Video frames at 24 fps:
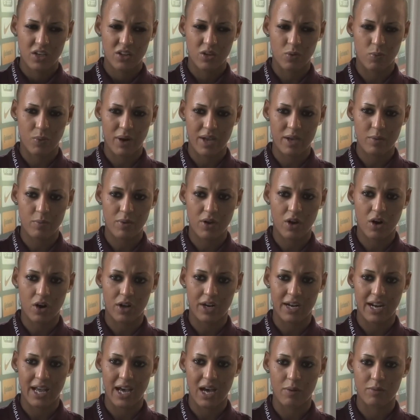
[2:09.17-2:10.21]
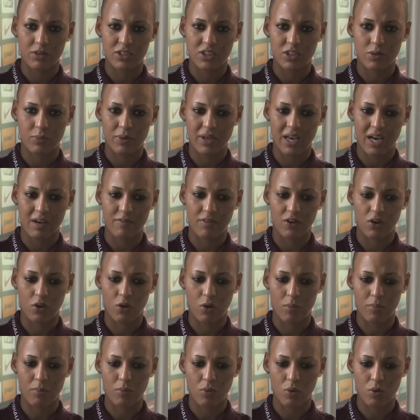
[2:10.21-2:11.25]
the way we are now is that we have a
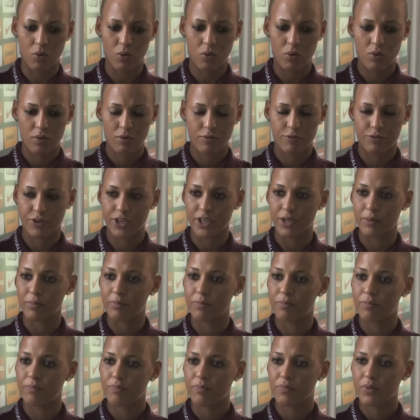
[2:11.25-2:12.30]
lot more freedom